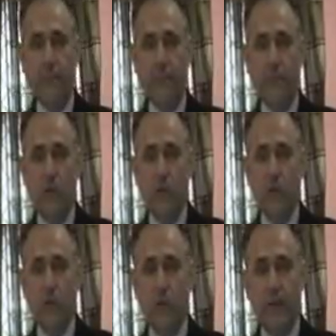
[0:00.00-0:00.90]
So
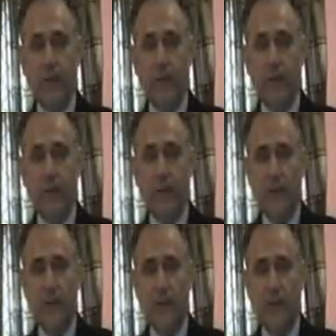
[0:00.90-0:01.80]
this
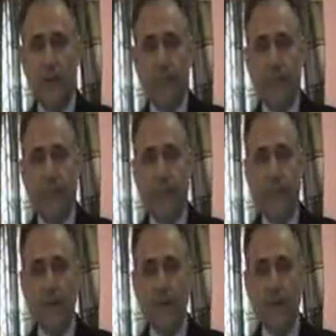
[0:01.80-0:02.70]
feature
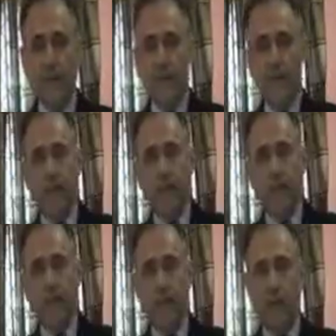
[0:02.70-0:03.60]
is
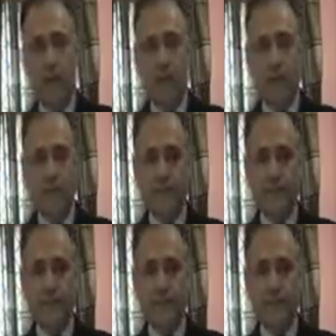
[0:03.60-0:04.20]
based on the